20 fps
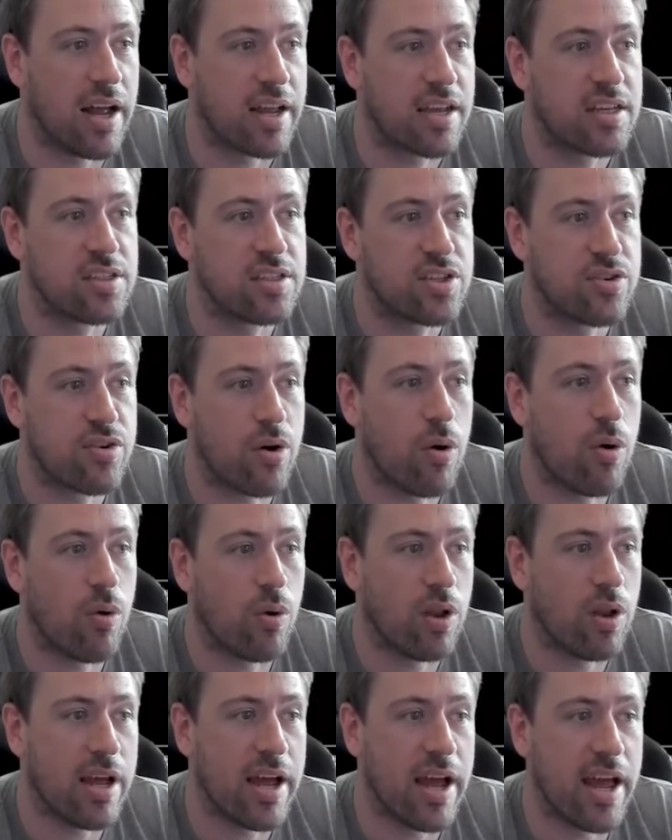
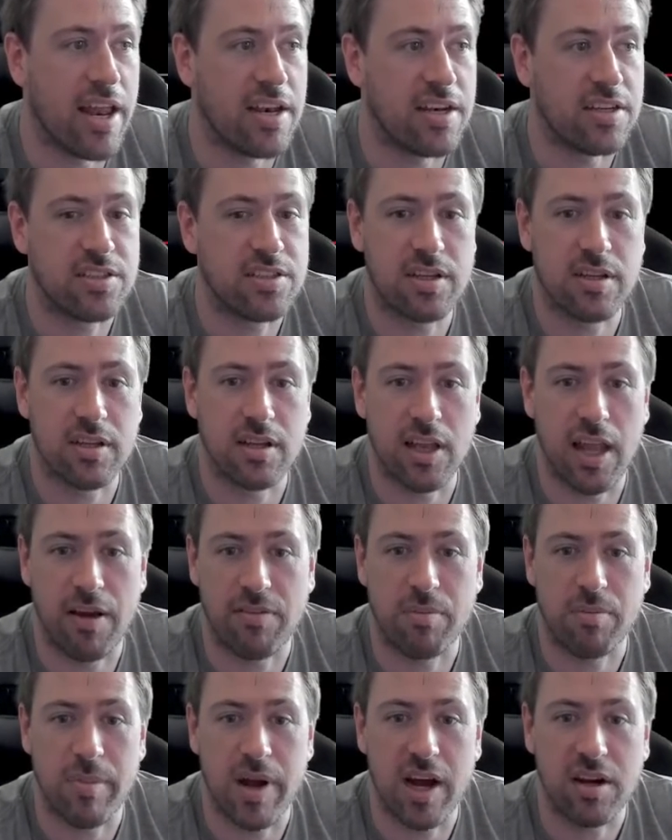Control and
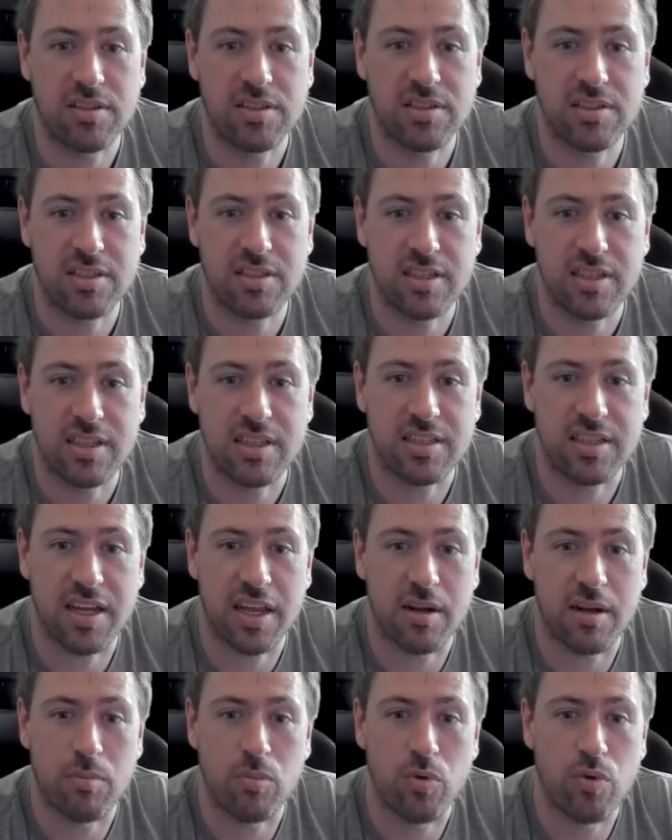left mouse is
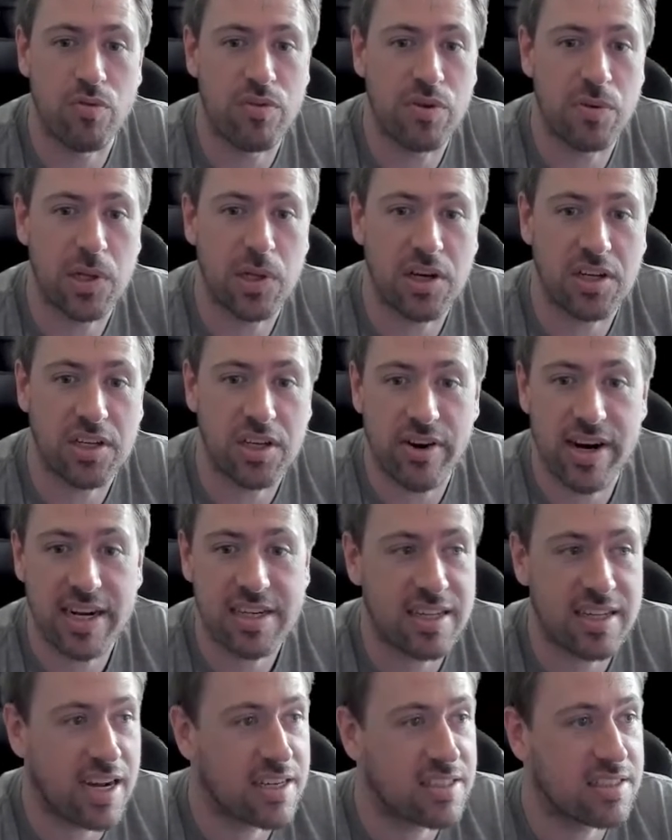going to move you along your
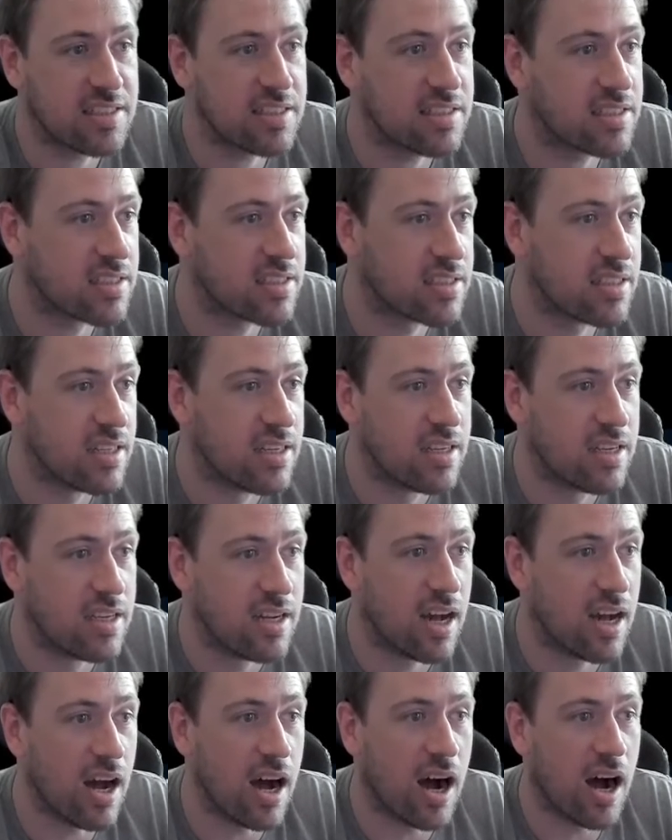x-axis,
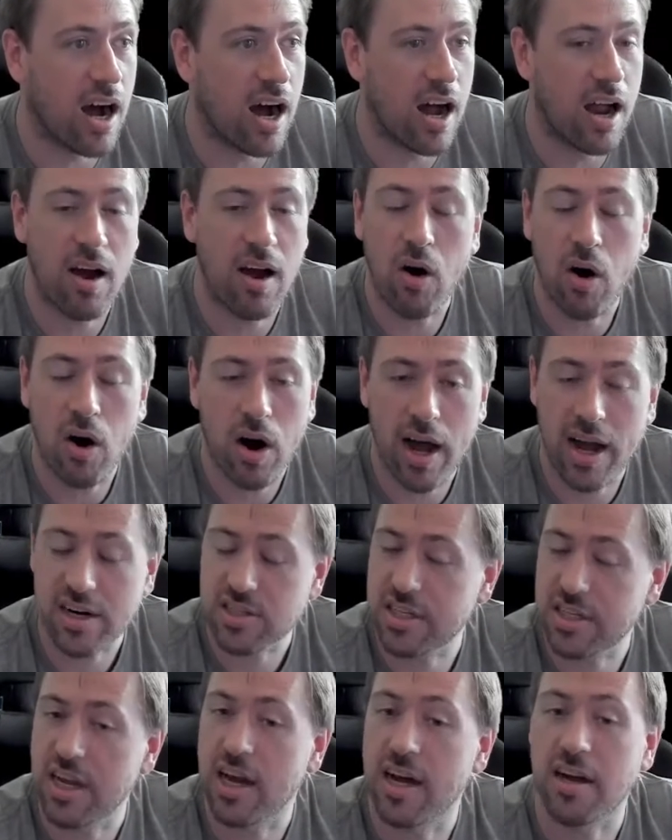or
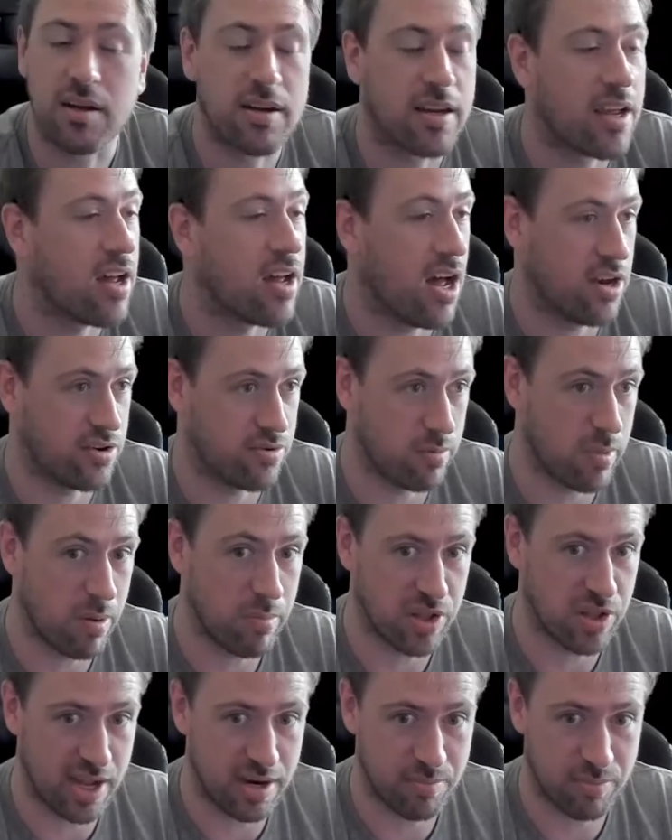actually I can't
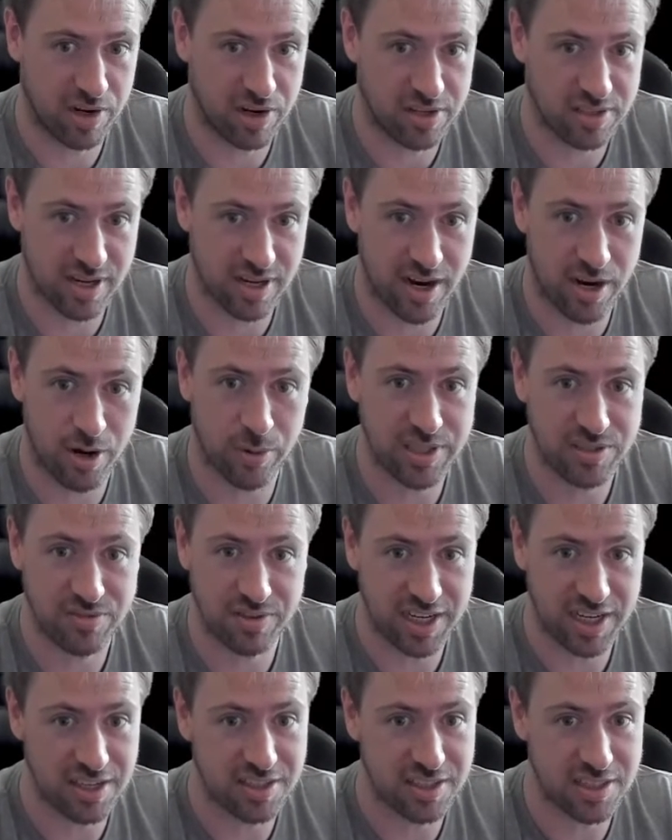remember that because I always
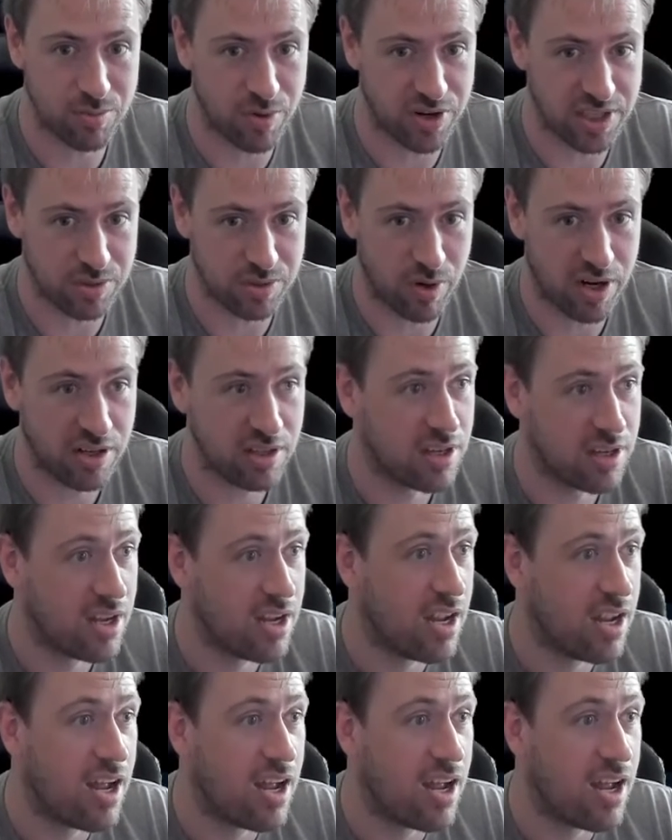forget this one as well.